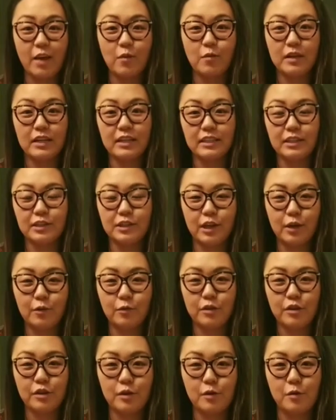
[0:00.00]
wanted to share
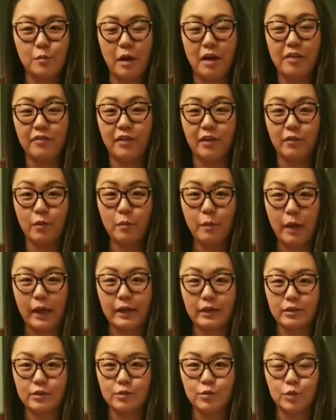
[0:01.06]
with you my favorite
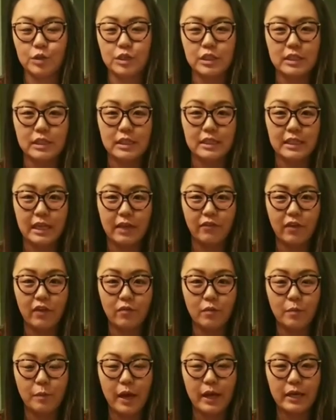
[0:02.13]
package, which is the Safe Haven
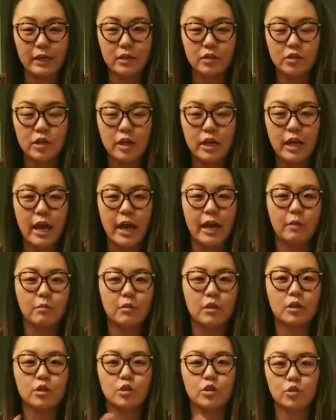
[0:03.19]
package. And I'm
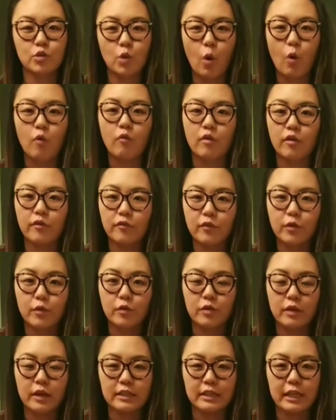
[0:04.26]
going to just go over a few
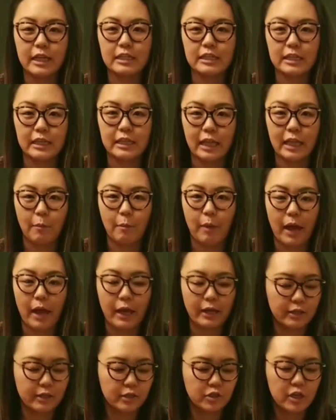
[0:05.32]
things that's in that
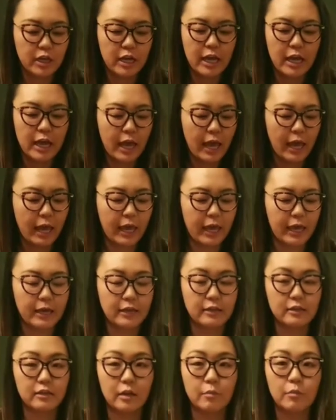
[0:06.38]
package.
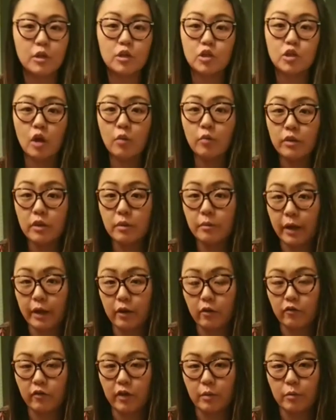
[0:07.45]
And I'm going to start with the
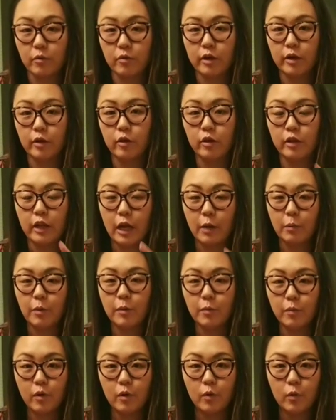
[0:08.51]
microfiber. I know a lot of
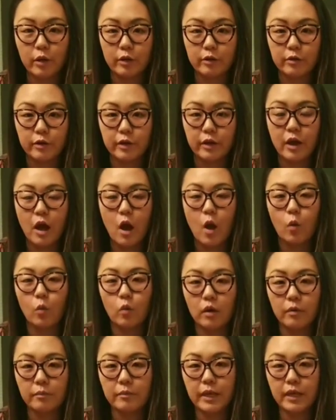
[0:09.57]
people are wondering
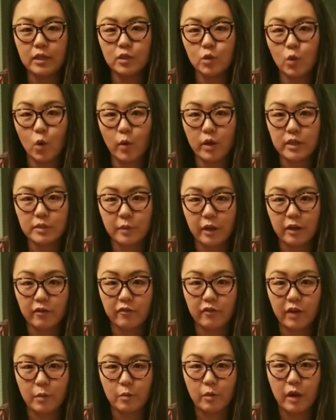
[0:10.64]
what makes Norwex
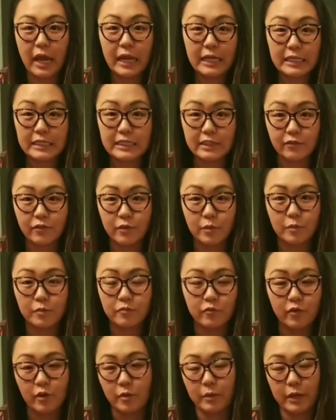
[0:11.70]
microfiber any different
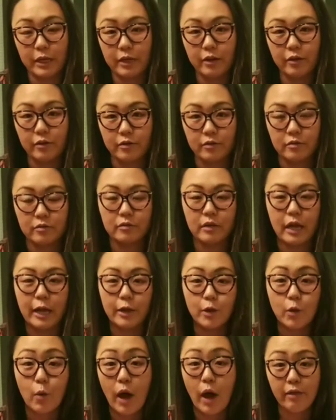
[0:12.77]
from any other. I
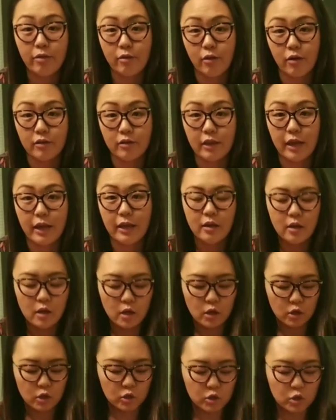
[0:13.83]
know I thought that.
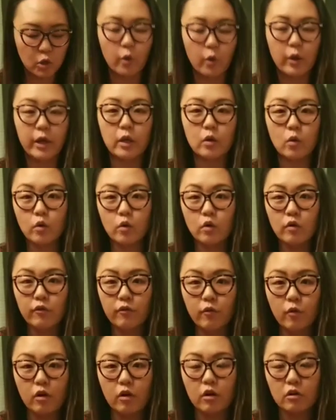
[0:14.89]
So in order
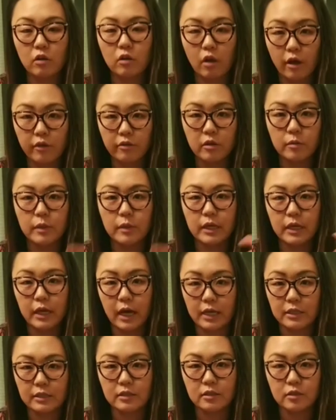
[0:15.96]
for a cloth to be
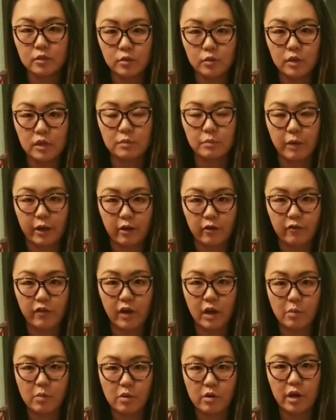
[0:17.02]
constituted as
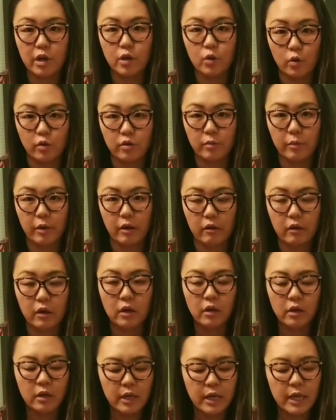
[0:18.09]
microfiber in North
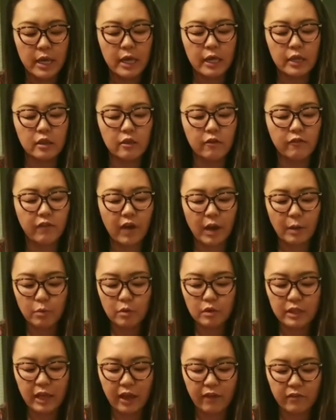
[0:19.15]
America, the fibers
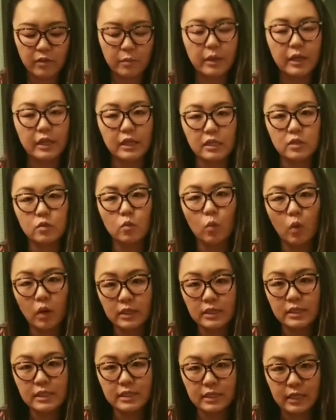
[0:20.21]
have to be at least
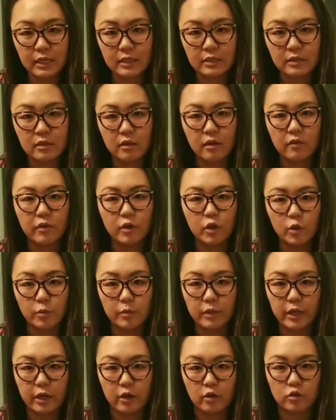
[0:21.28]
1/6 of a human
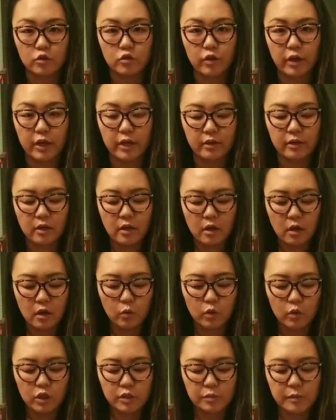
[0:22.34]
hair strand,
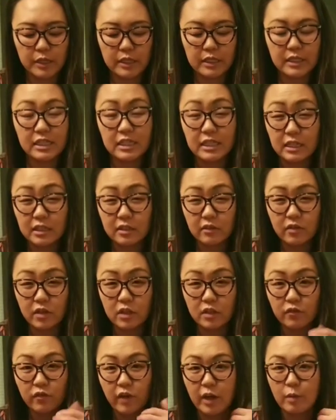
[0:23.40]
which means 6 of these
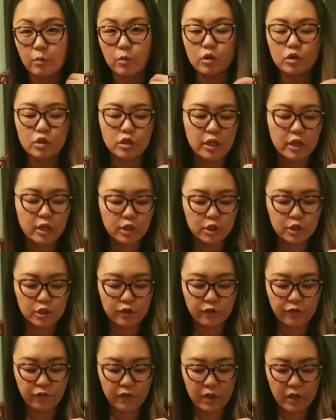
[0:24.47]
fibers should
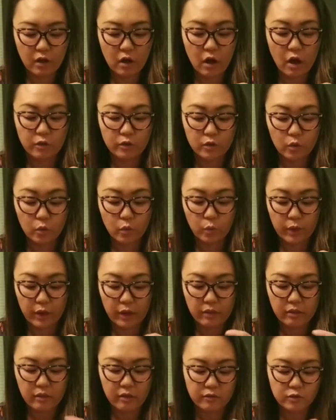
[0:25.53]
fit on the
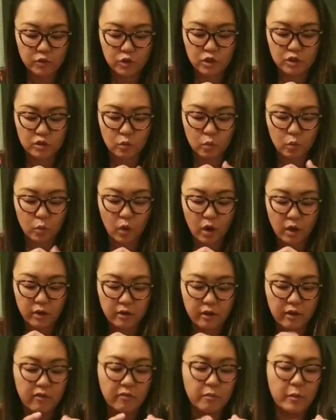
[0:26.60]
width of just one
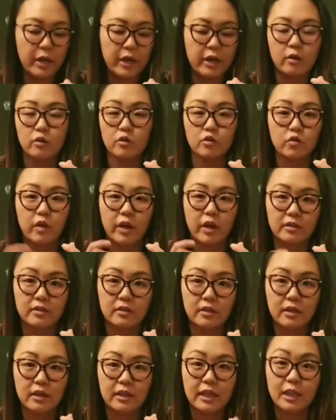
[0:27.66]
of my hair strands.
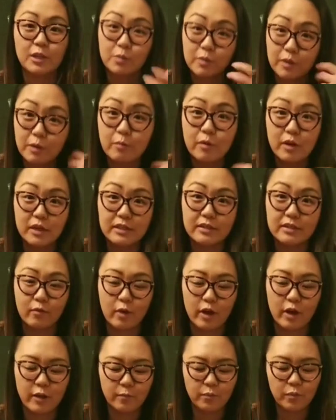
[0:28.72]
That's pretty impressive,
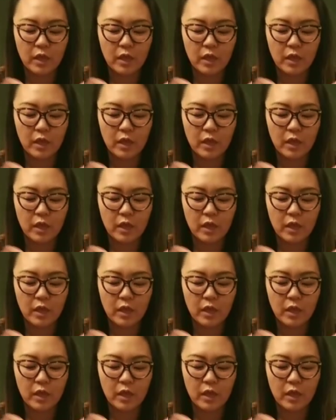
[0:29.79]
right?